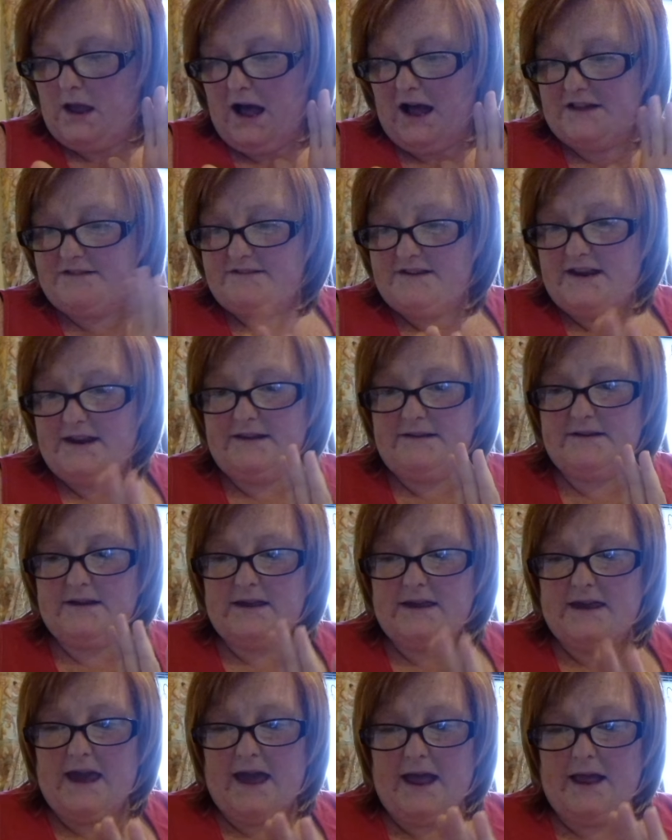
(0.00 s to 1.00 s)
I did
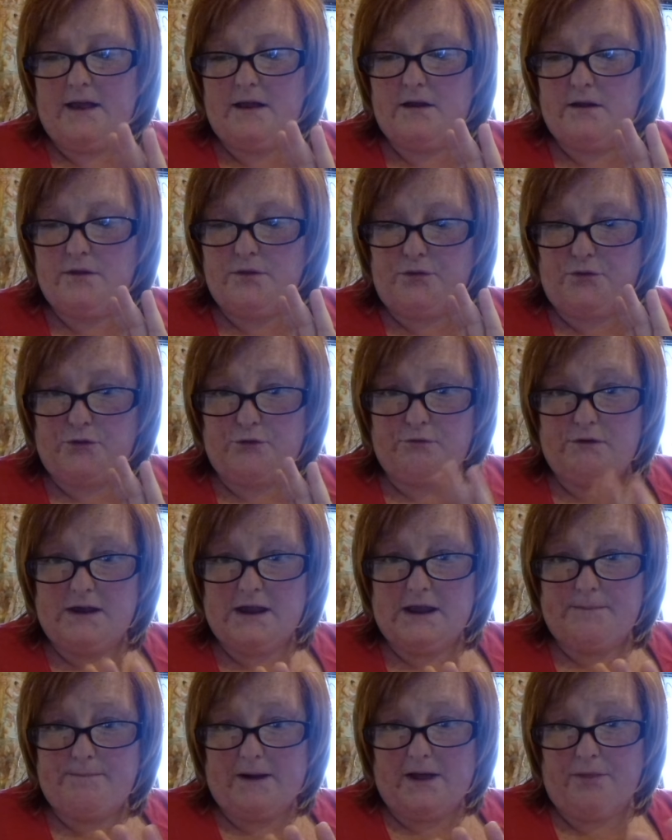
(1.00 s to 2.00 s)
get
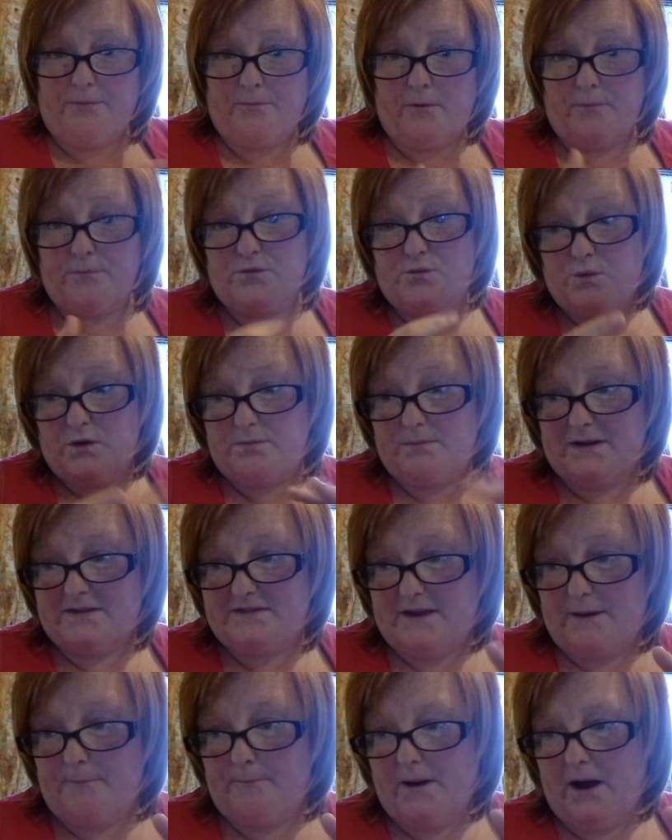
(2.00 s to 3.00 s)
three bath bombs with my
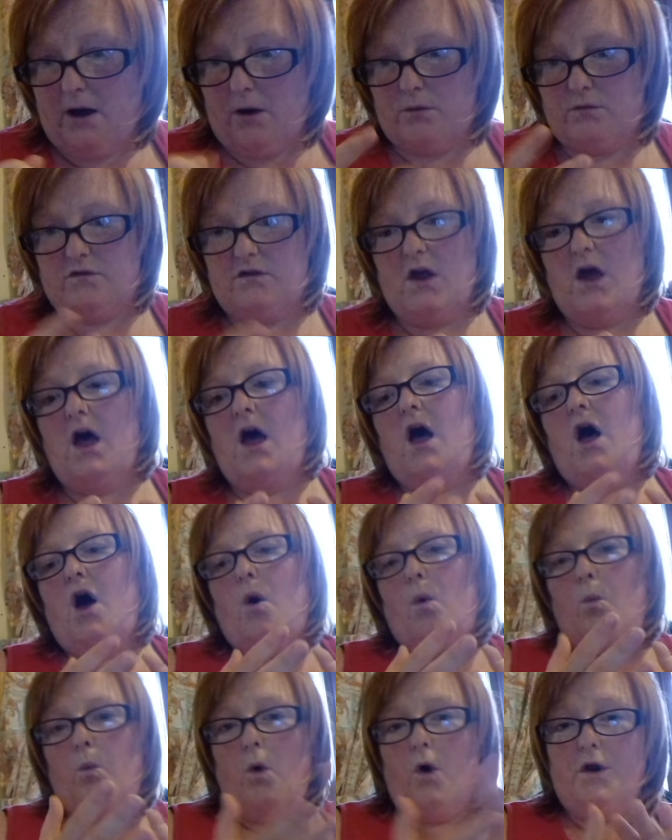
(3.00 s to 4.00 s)
£10.
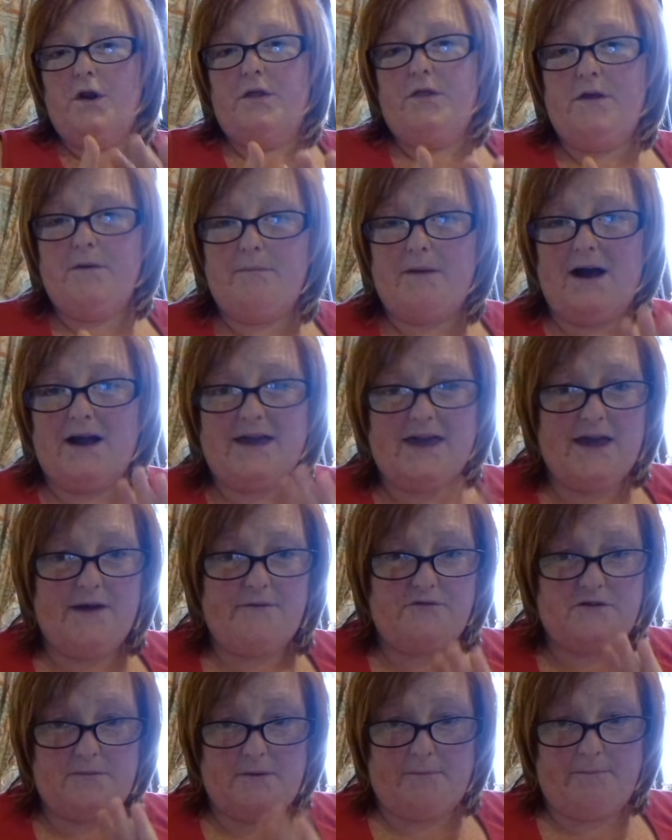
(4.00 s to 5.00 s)
One of them I
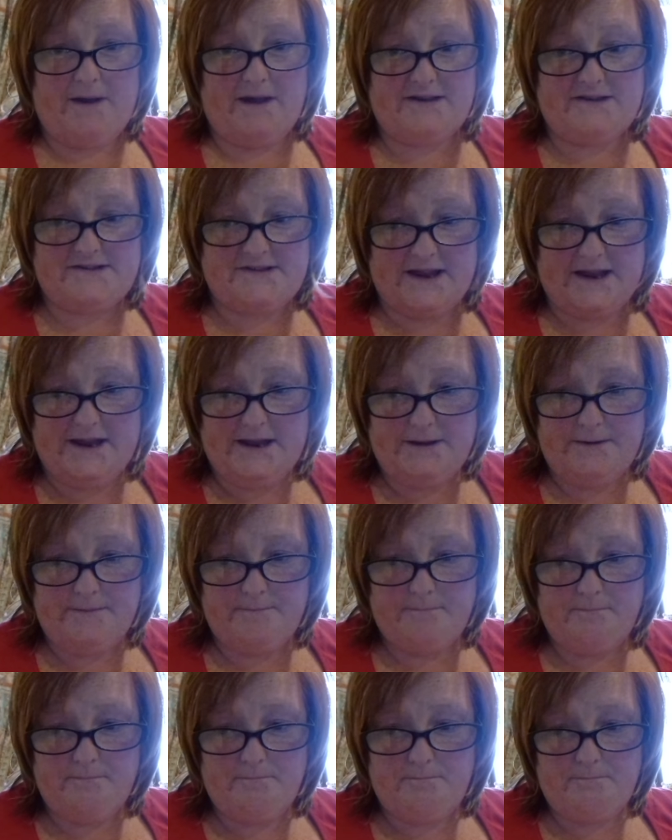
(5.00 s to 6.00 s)
gave to my bestie
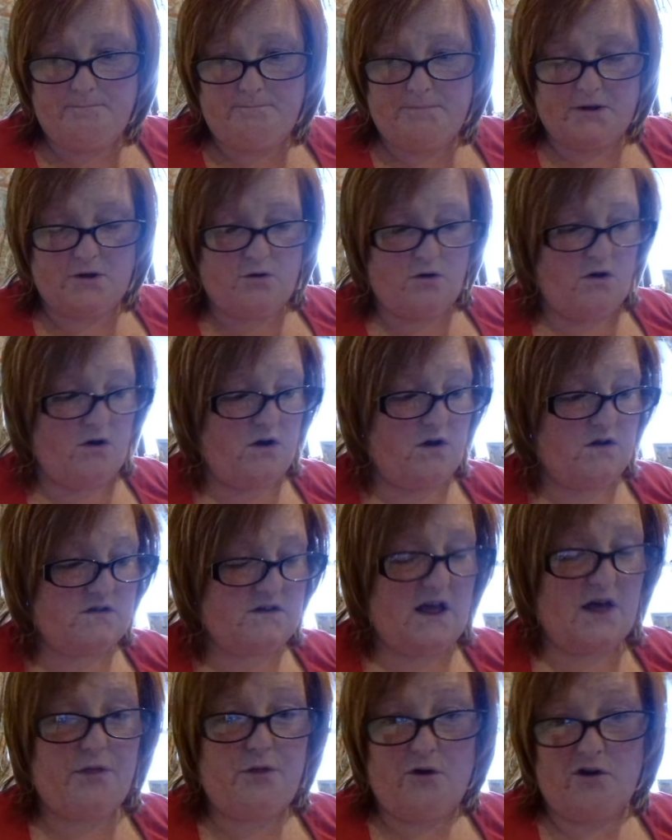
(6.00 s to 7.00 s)

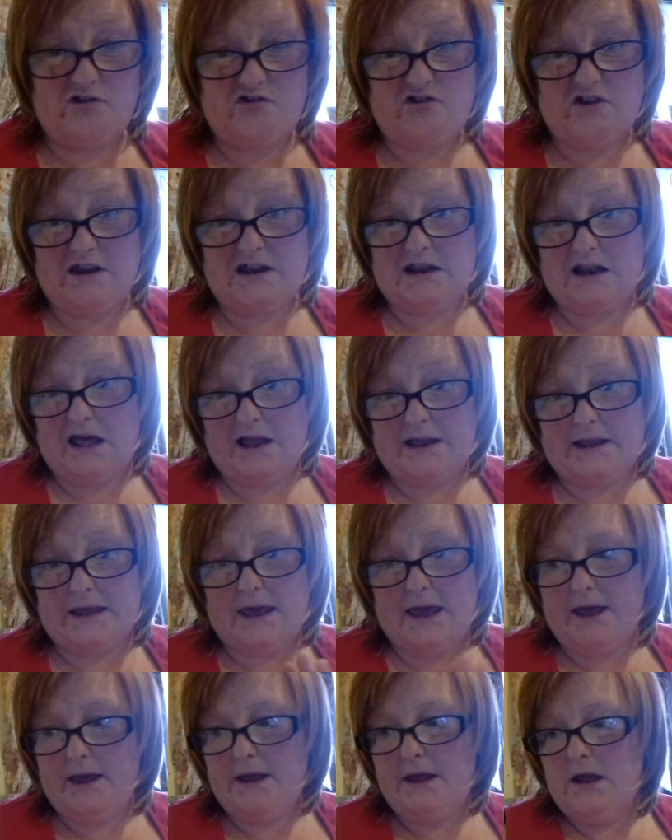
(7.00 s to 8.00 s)
because I thought she'd like
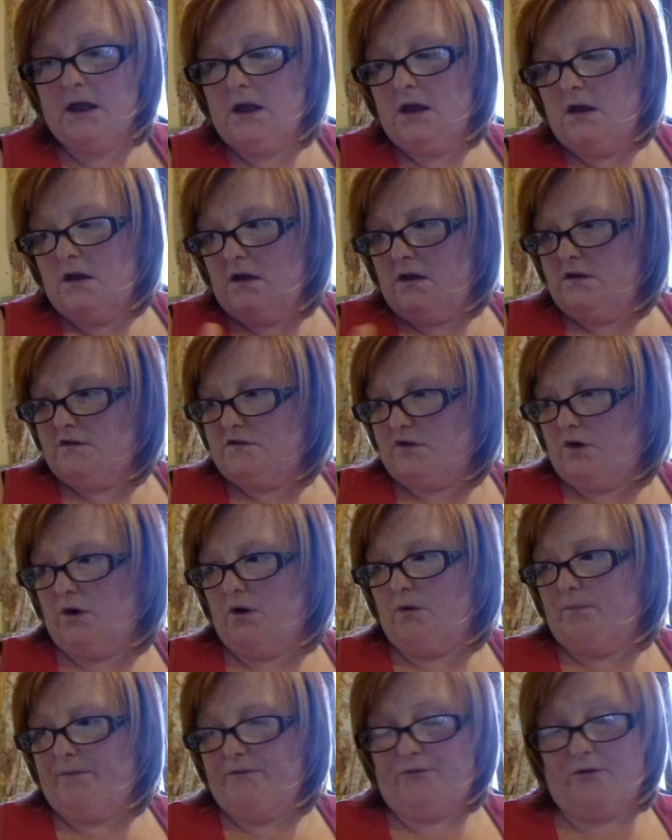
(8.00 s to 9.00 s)
it.
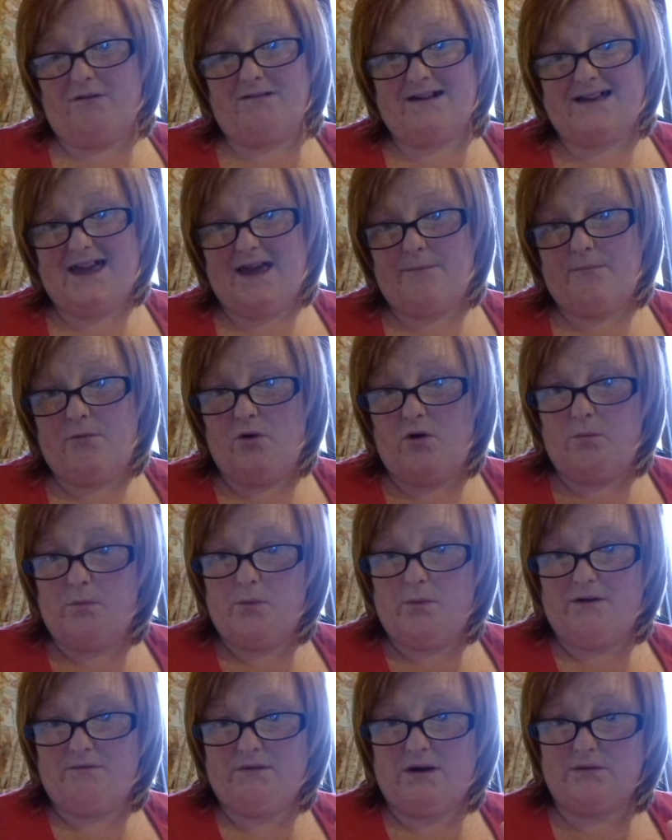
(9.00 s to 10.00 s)
So before I came home, I
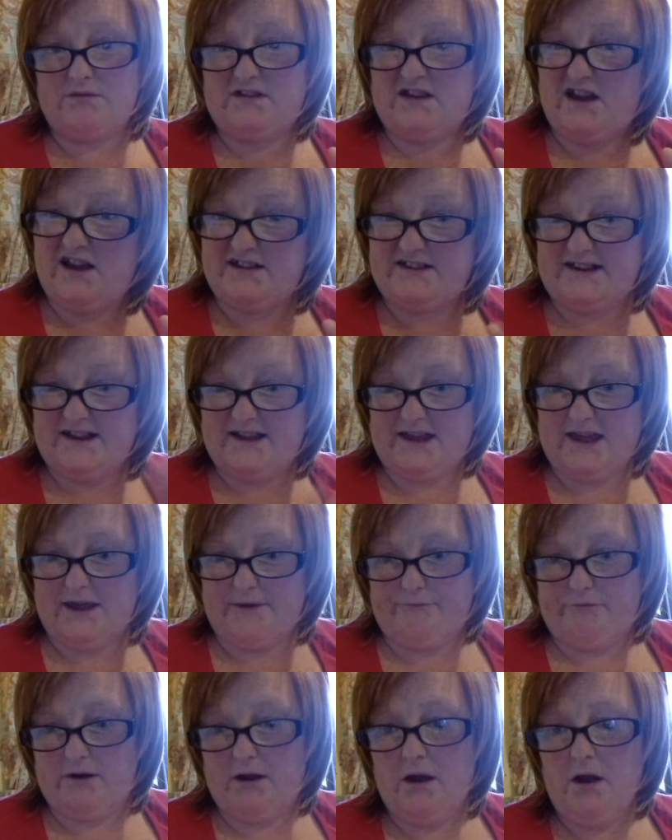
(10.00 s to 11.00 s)
went round to hers and I
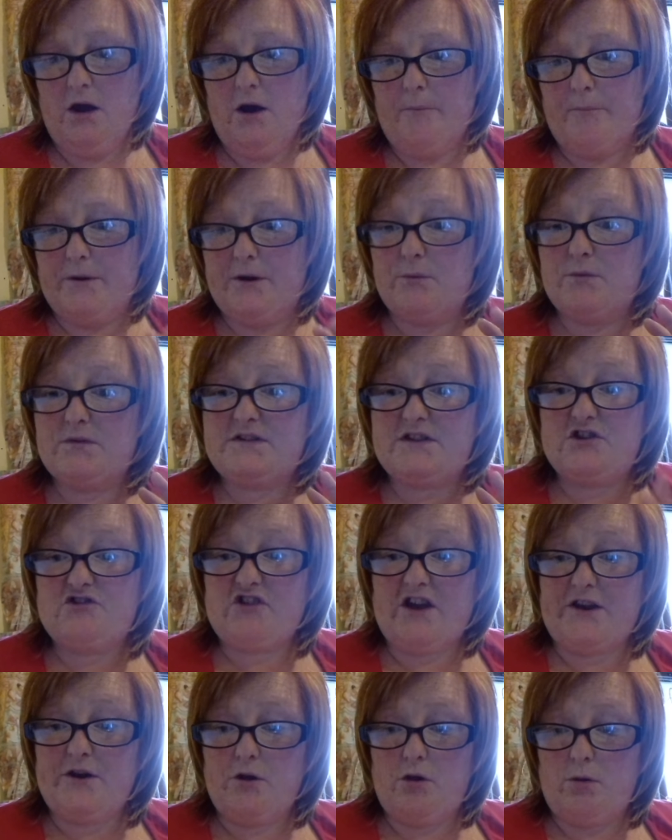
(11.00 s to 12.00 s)
gave her it. But it was the
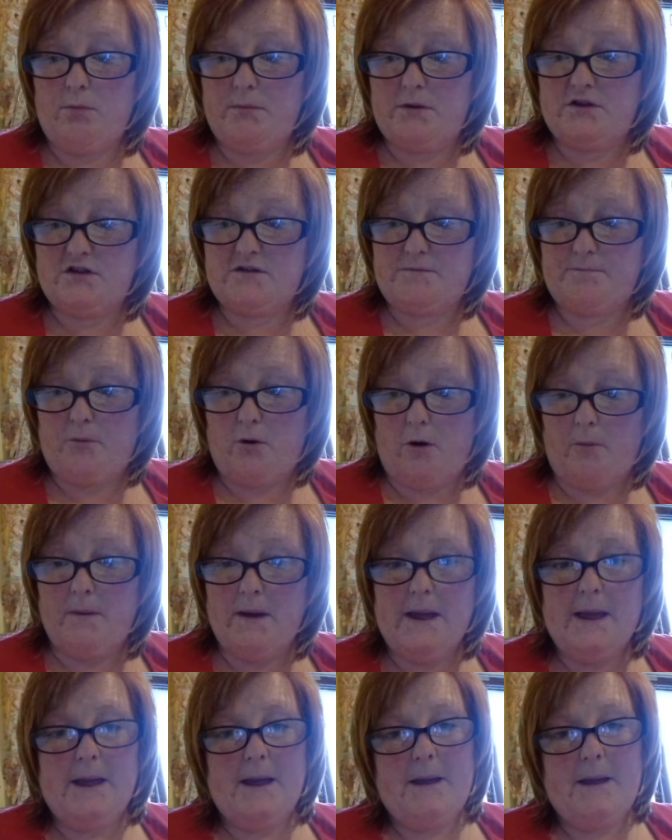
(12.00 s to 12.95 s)
gentleman's bomb.